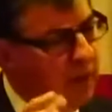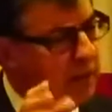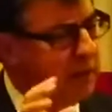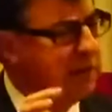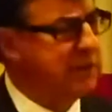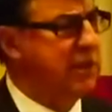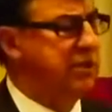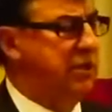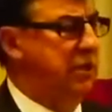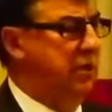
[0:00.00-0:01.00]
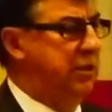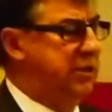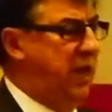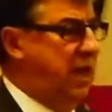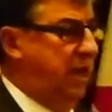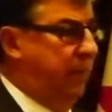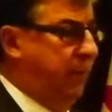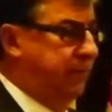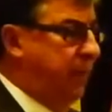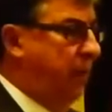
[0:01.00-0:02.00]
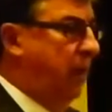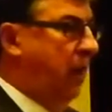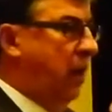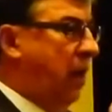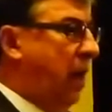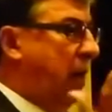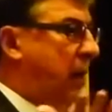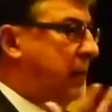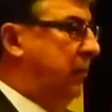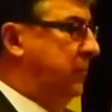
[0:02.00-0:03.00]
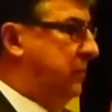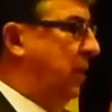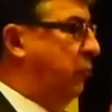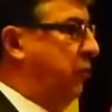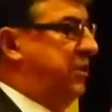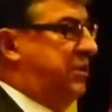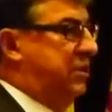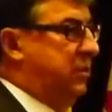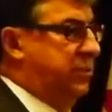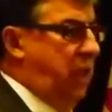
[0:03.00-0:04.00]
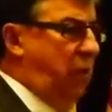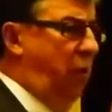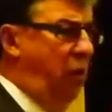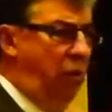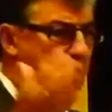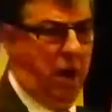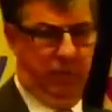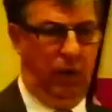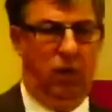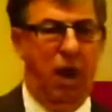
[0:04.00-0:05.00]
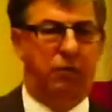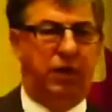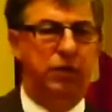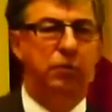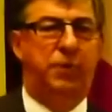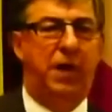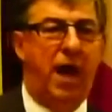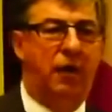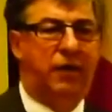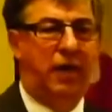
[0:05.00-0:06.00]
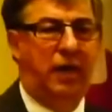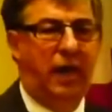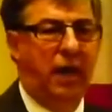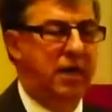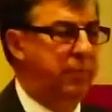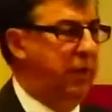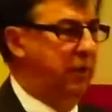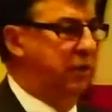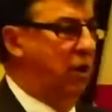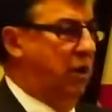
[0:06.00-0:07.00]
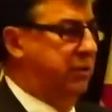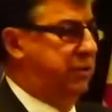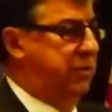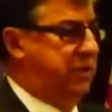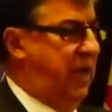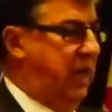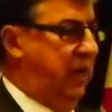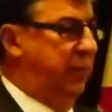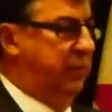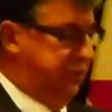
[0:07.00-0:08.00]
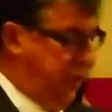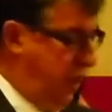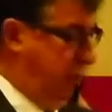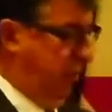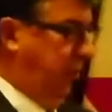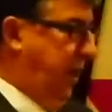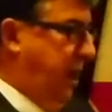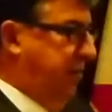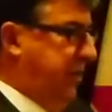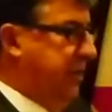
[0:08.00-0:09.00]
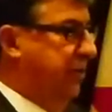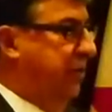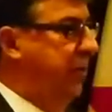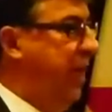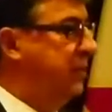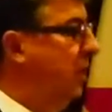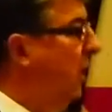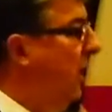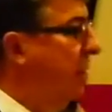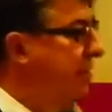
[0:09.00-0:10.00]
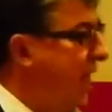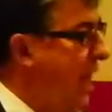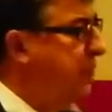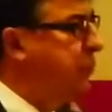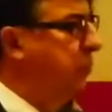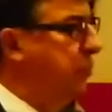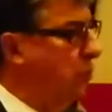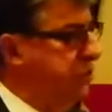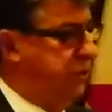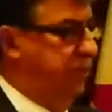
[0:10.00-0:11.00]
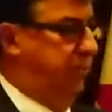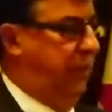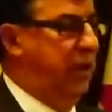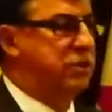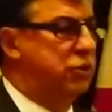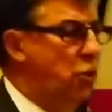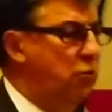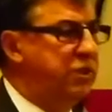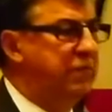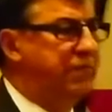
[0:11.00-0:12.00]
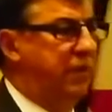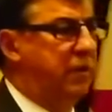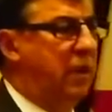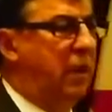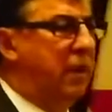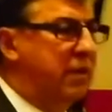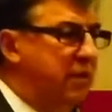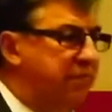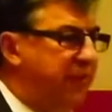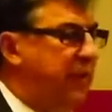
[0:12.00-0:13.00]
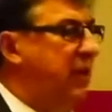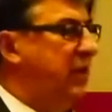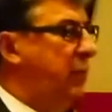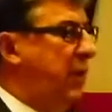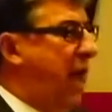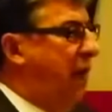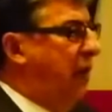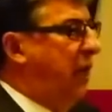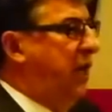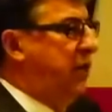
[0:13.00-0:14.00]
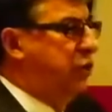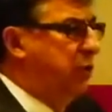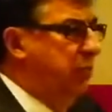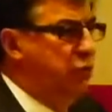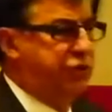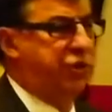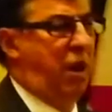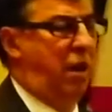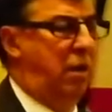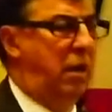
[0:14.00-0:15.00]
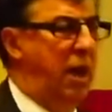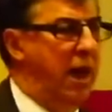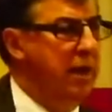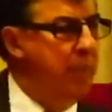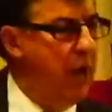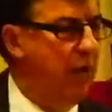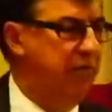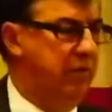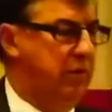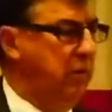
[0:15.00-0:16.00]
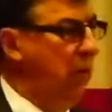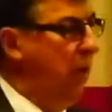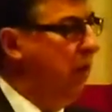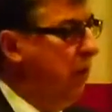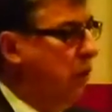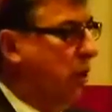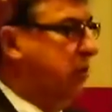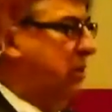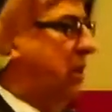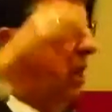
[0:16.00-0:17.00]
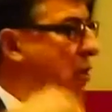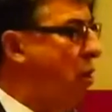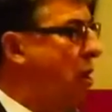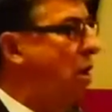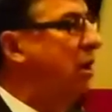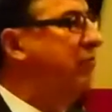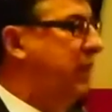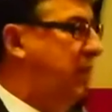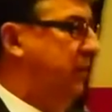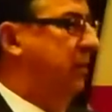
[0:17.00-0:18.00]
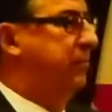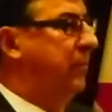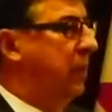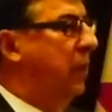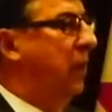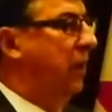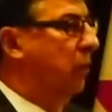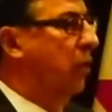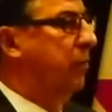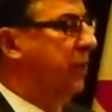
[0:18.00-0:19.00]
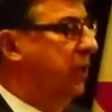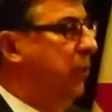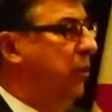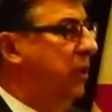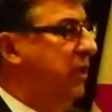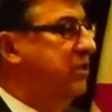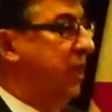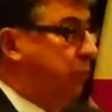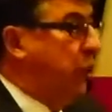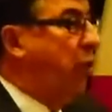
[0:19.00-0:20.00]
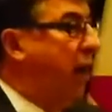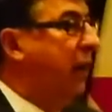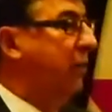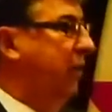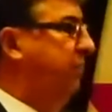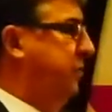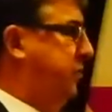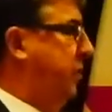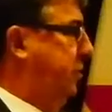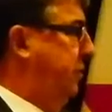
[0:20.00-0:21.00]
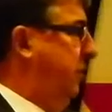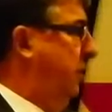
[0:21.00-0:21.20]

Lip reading: Little discussion on the stadium. Some criticism saying, oh, how can you be allocating $80 million to a stadium in Regina when we have these other demands? That proportion is no different than the funding that we allocated to Moose Jaw and to Melville and to Yorkton and all of the other urban communities that require infrastructure.